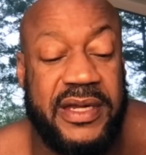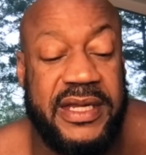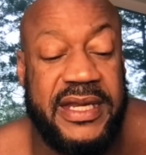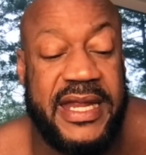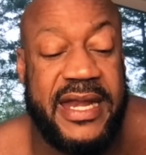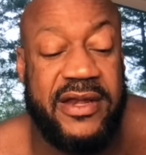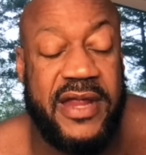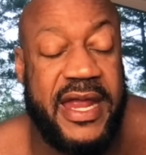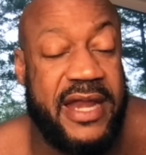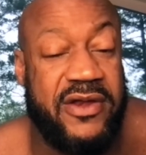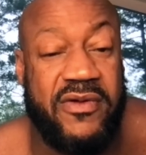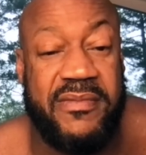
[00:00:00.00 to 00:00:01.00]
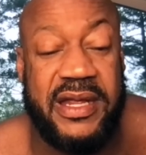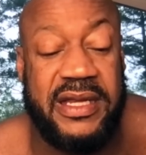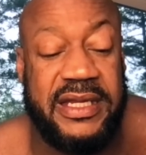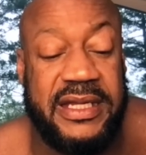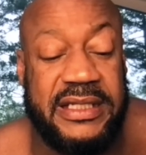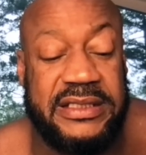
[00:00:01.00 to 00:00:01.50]
He didn't have no
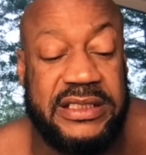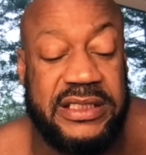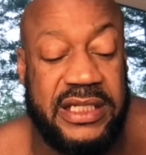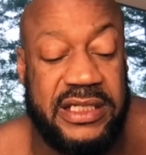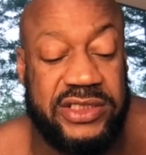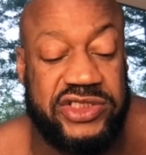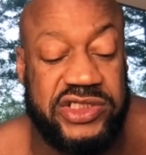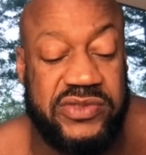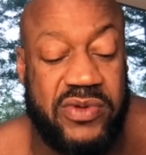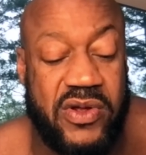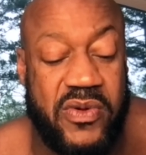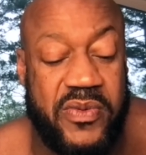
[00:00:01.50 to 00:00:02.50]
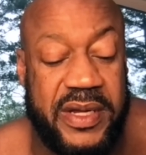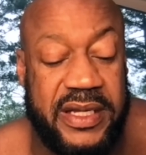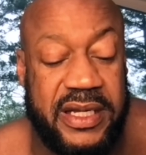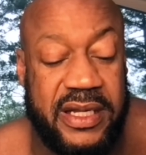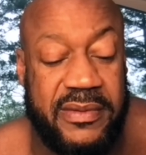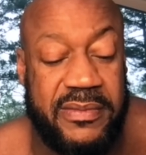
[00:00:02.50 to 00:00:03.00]
money, and she rode with
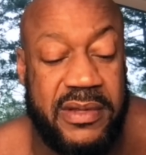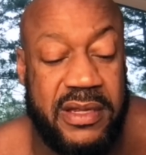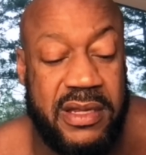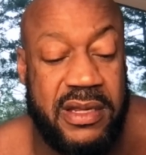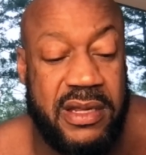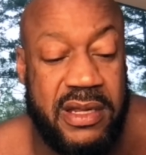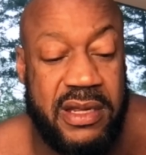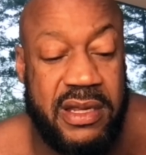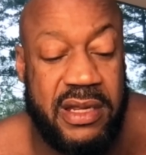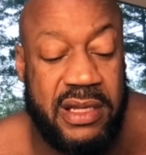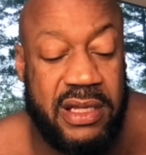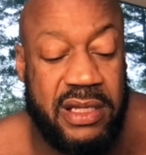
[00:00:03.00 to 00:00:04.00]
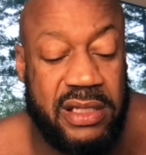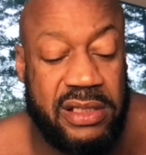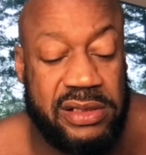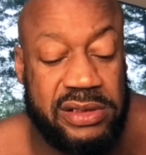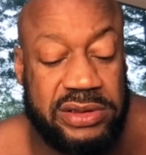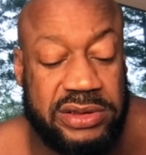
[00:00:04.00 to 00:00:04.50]
him
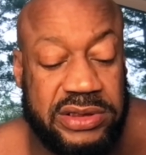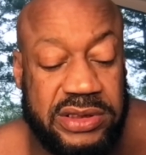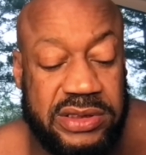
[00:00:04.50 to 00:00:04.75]
to